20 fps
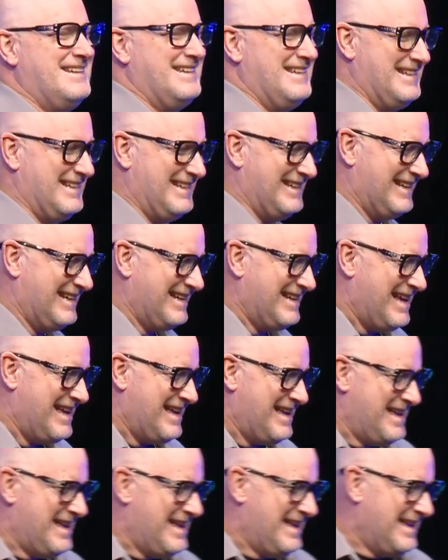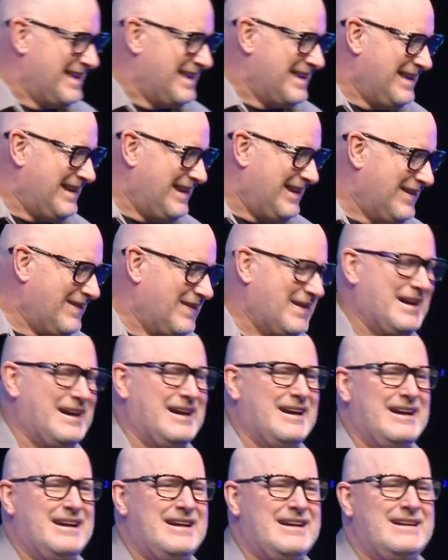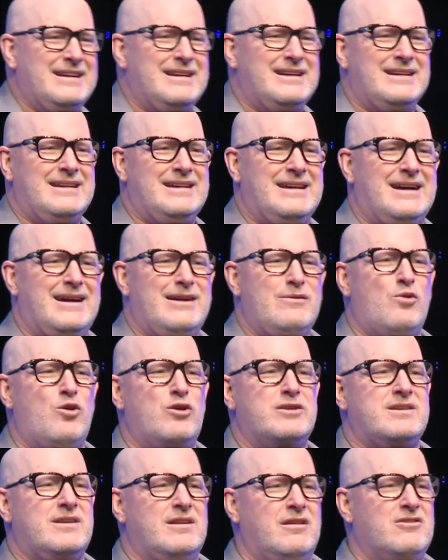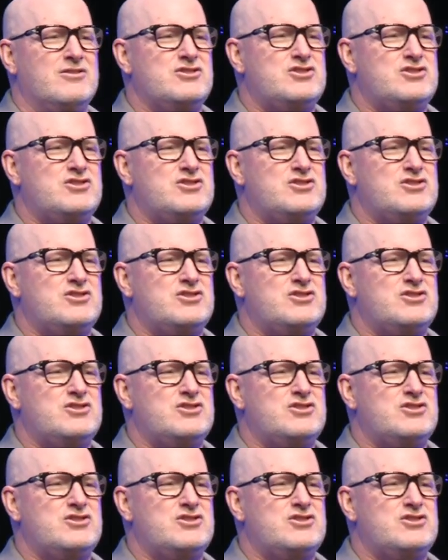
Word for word: you know, uh, I walked a long